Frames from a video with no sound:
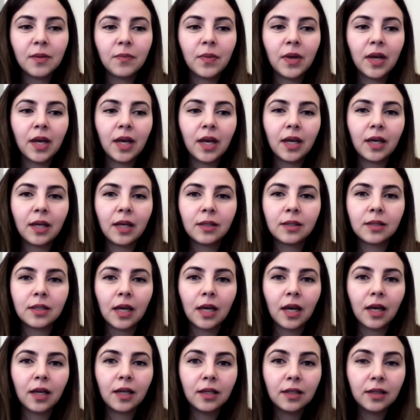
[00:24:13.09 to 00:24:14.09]
and
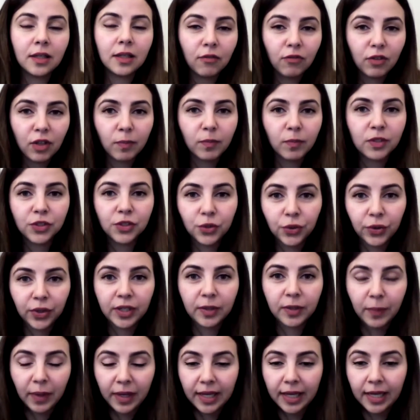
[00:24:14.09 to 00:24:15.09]
I developed the story in
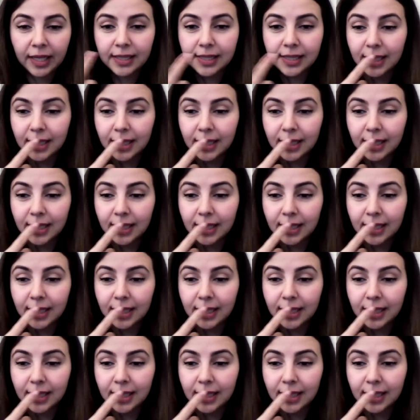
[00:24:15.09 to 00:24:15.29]
my head.